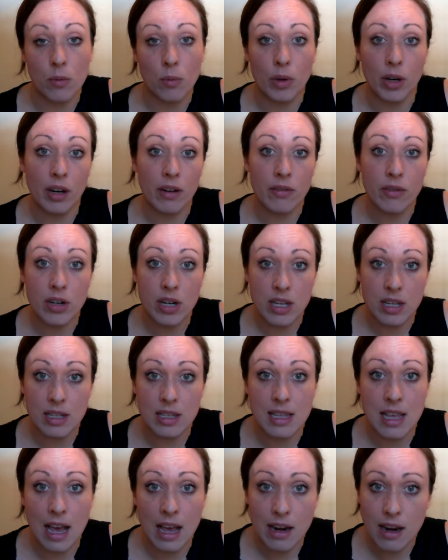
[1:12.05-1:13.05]
Whatever it is,
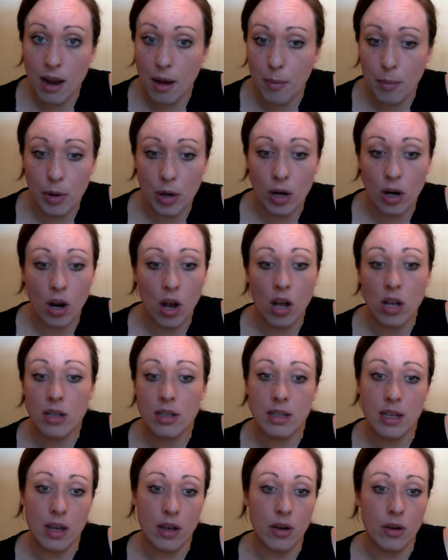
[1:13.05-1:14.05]
that number
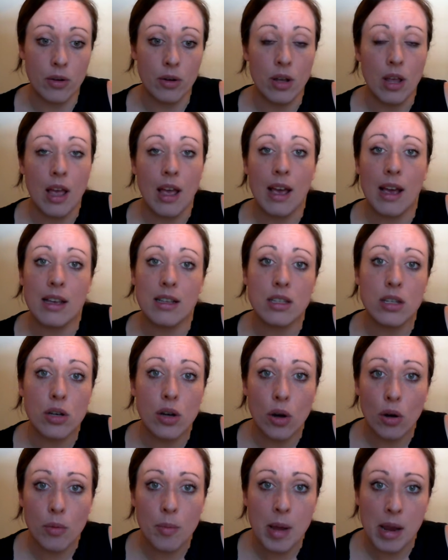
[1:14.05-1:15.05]
also has
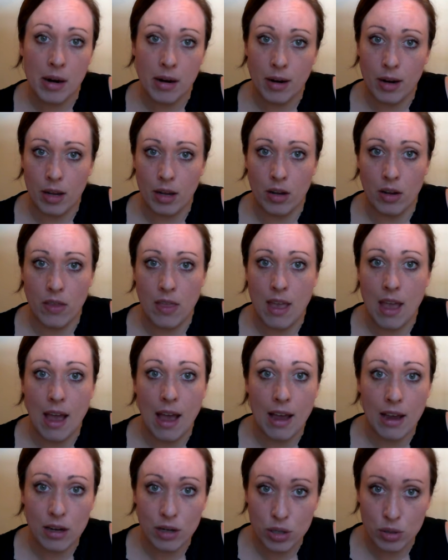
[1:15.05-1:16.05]
no bearing on the
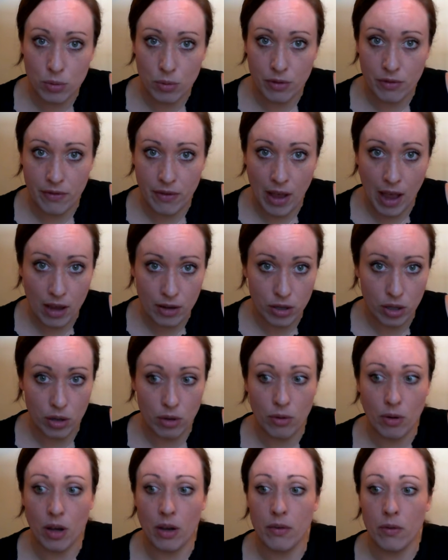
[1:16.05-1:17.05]
actual
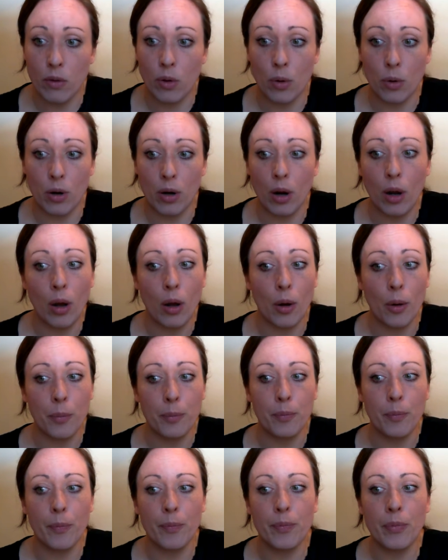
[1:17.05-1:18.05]
value of your home.